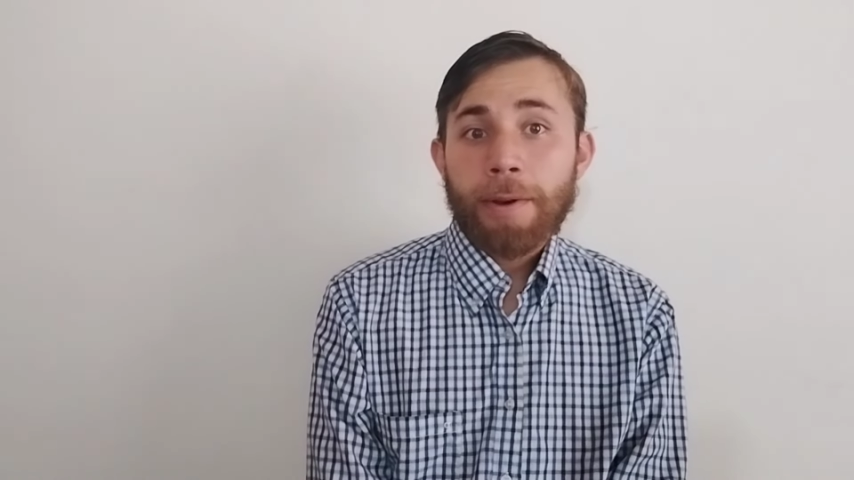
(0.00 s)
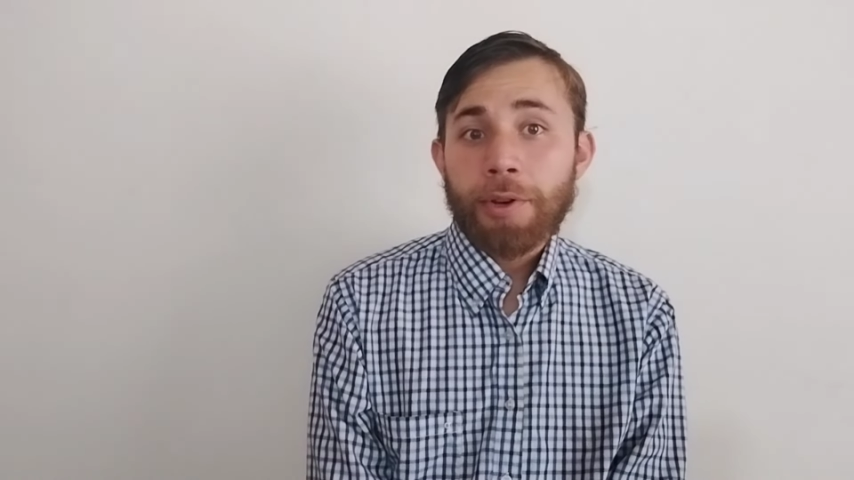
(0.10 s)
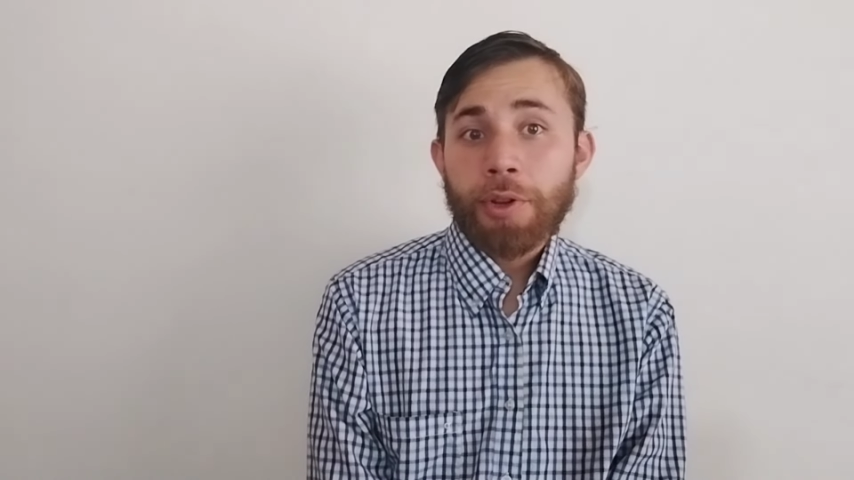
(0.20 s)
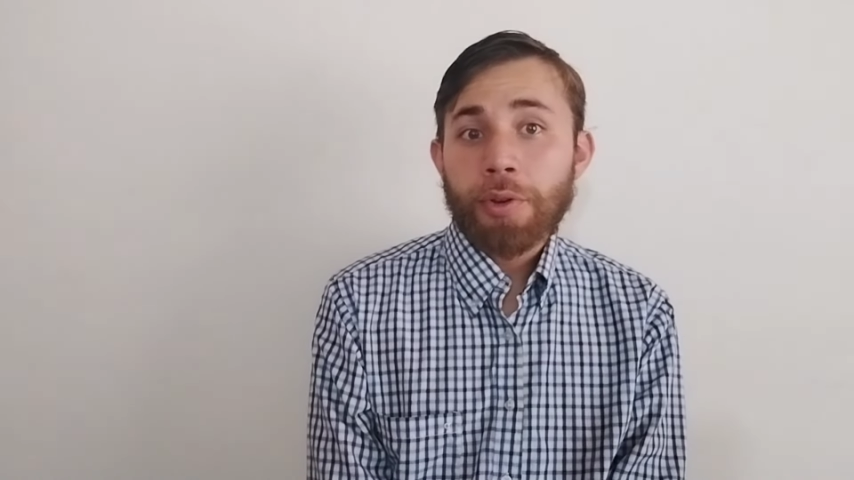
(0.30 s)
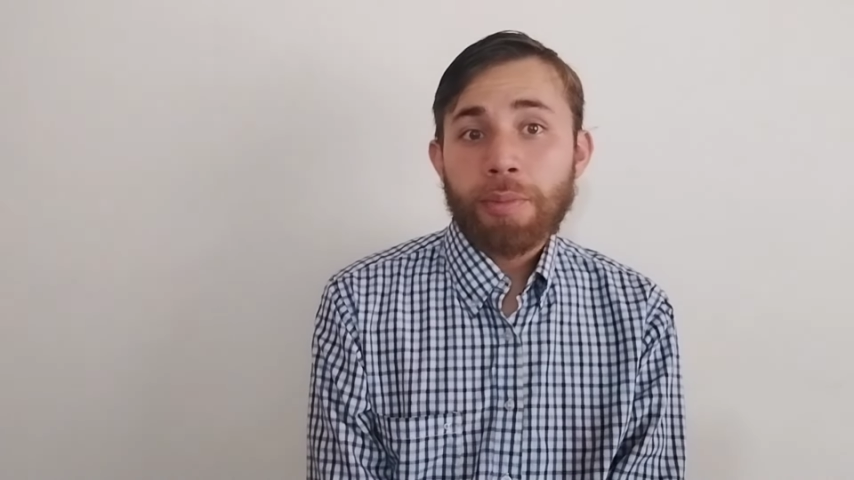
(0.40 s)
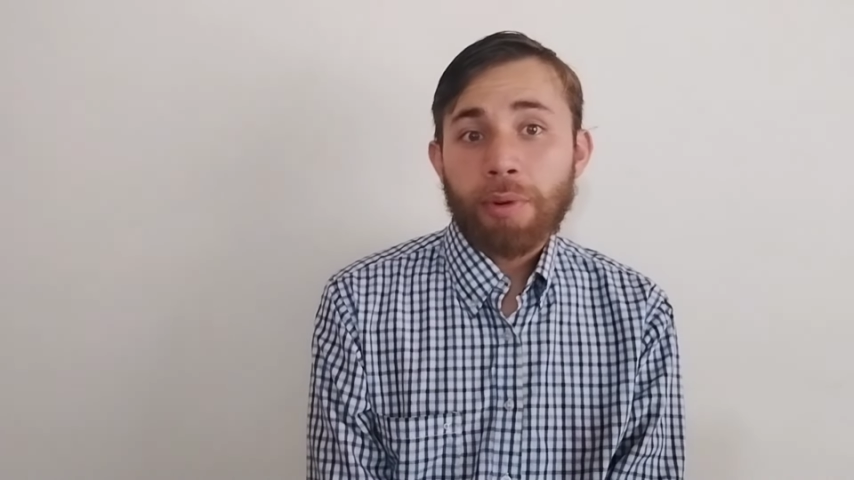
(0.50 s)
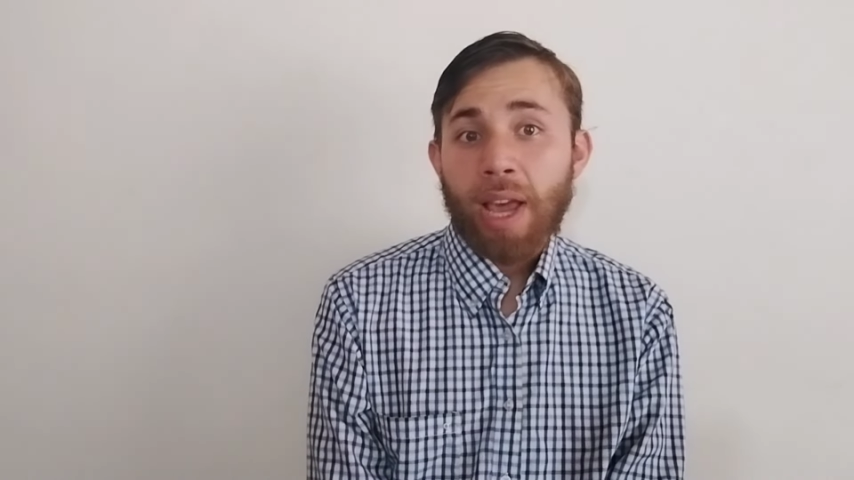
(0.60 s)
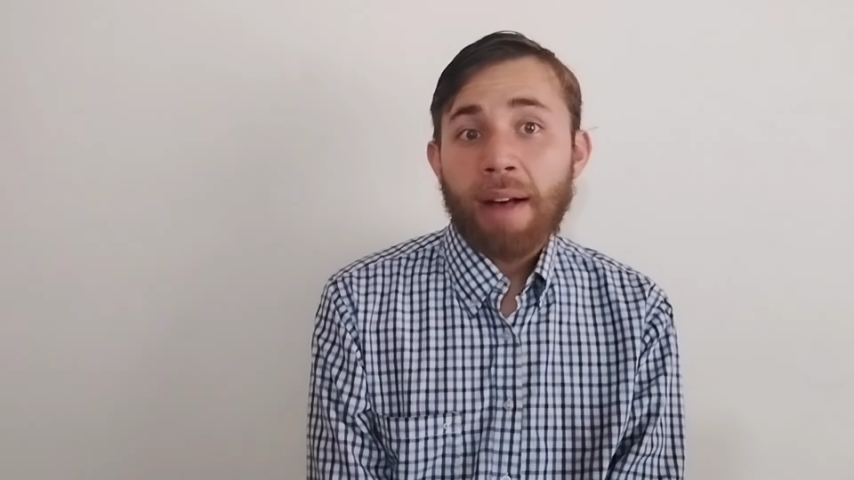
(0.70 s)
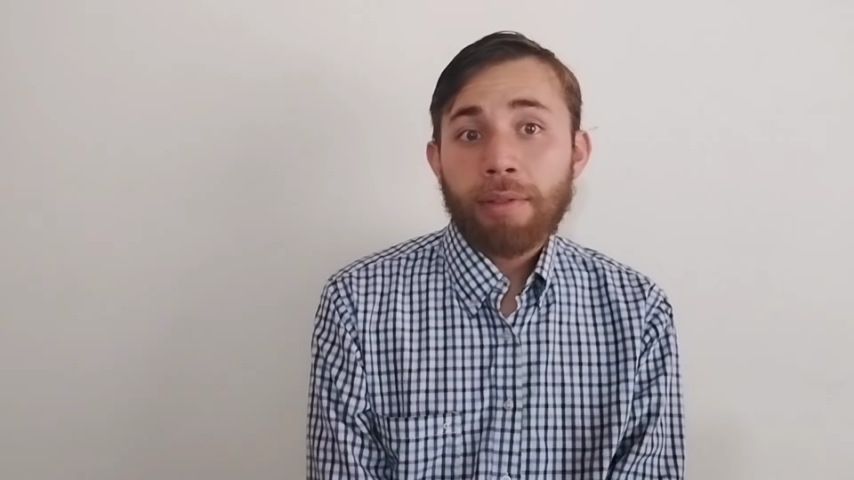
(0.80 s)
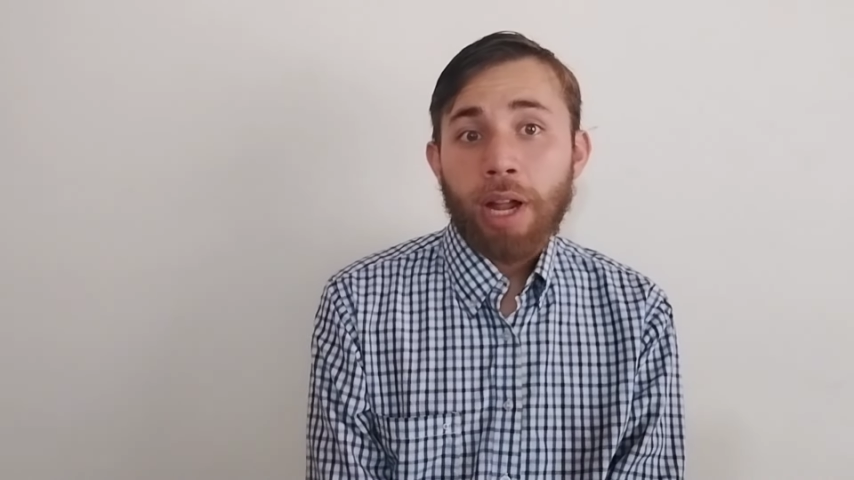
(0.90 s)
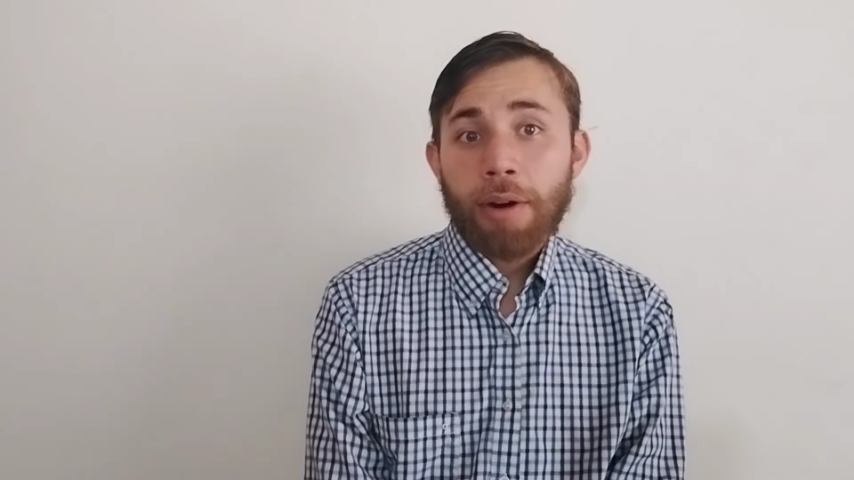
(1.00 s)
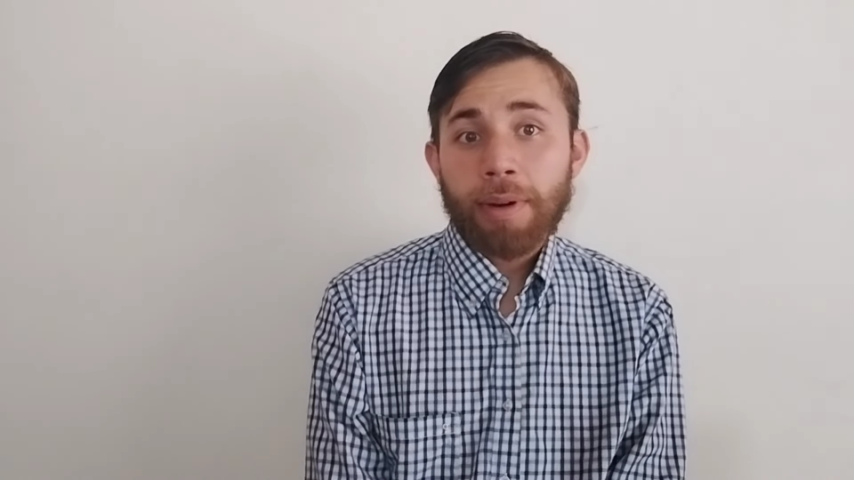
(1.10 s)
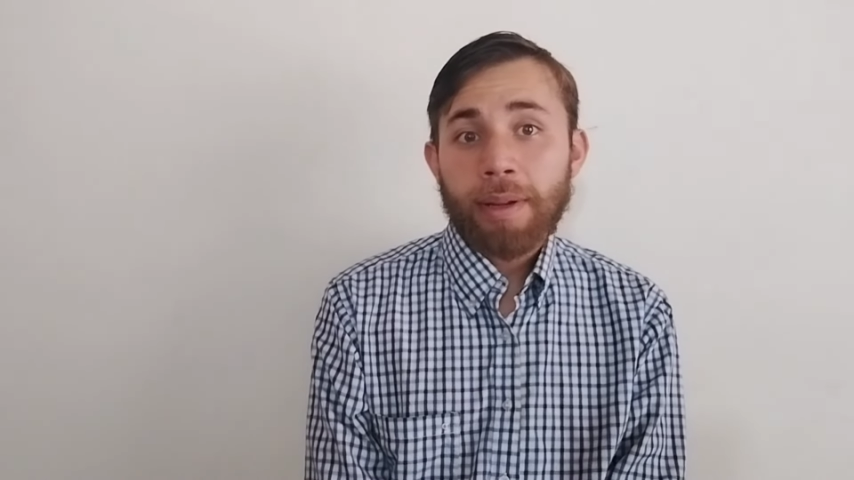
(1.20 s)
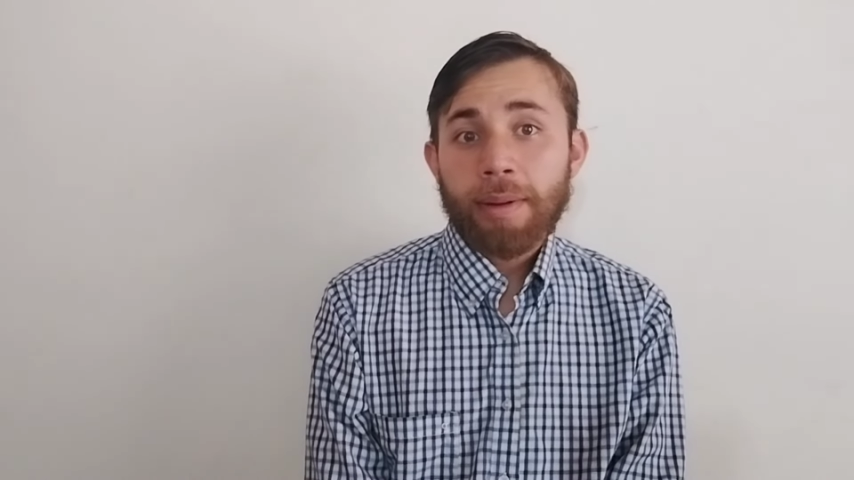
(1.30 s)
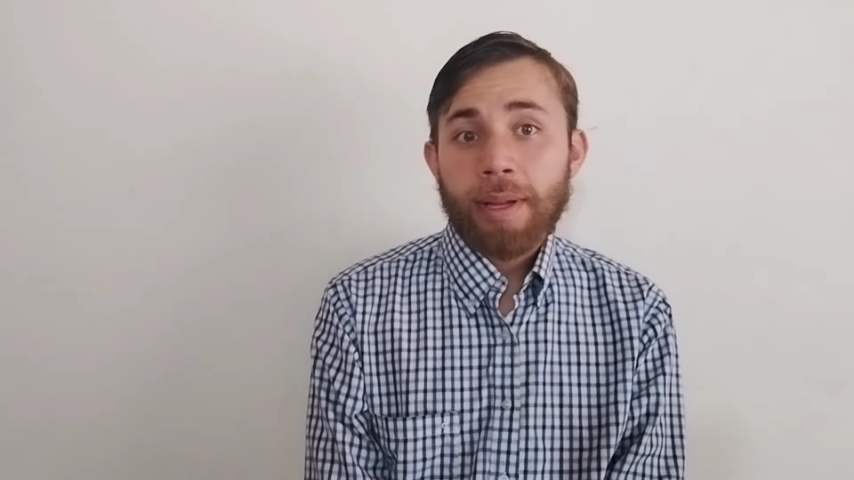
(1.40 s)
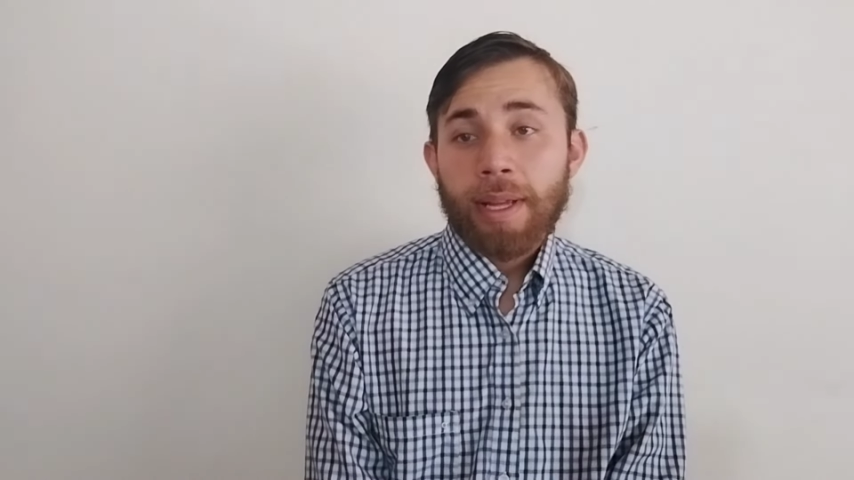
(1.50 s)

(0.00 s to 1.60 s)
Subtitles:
new vocabulary.